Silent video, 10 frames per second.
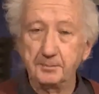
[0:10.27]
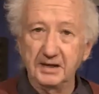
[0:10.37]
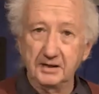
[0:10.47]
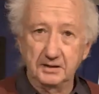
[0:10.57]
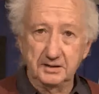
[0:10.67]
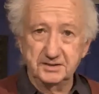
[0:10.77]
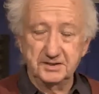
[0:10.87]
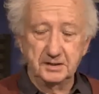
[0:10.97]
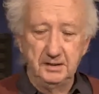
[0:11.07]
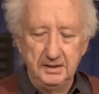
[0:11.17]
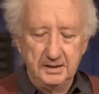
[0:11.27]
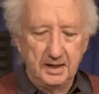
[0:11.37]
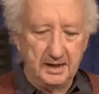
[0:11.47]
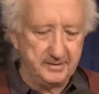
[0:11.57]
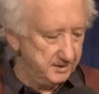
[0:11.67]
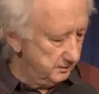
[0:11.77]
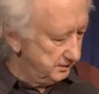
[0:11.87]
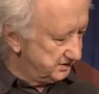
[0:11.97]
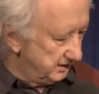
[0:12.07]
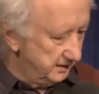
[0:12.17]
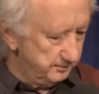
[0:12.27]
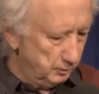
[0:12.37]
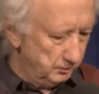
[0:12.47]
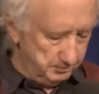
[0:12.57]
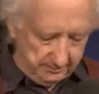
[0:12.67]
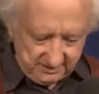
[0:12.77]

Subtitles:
because there is an important